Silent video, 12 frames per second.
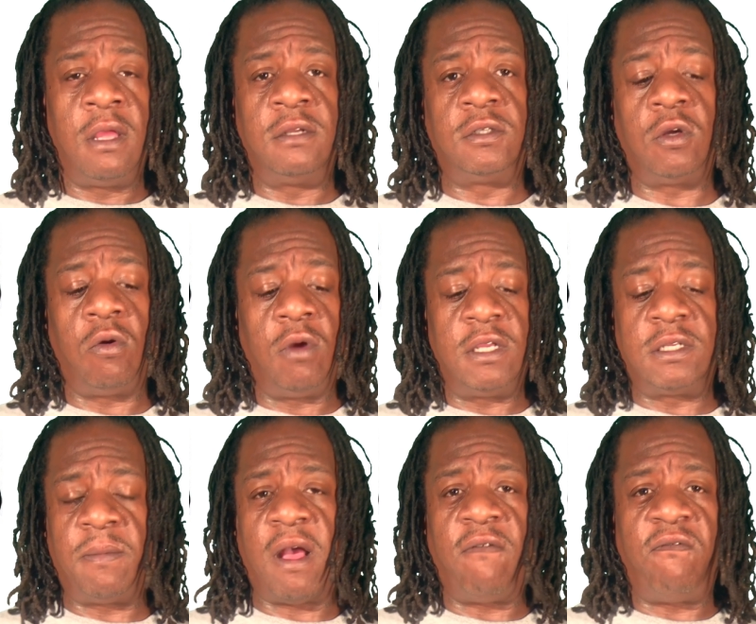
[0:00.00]
So it's
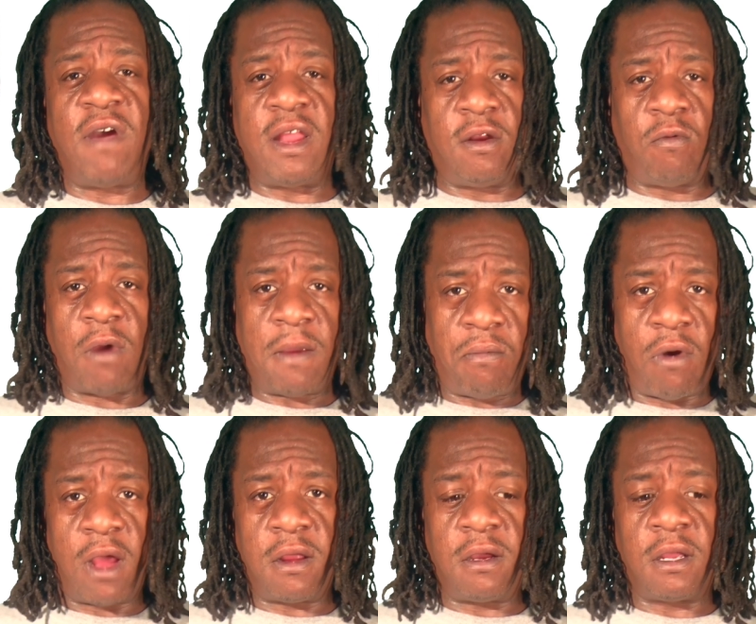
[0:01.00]
about finding the right
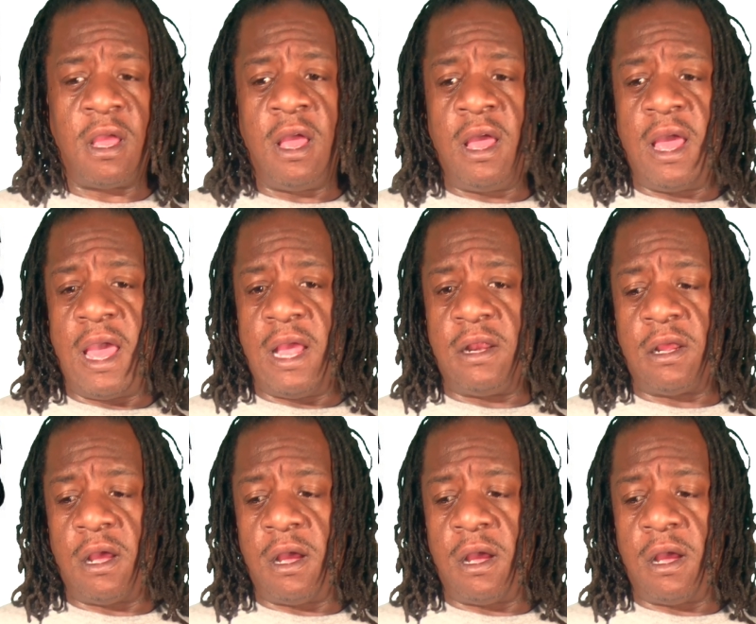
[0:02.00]
product and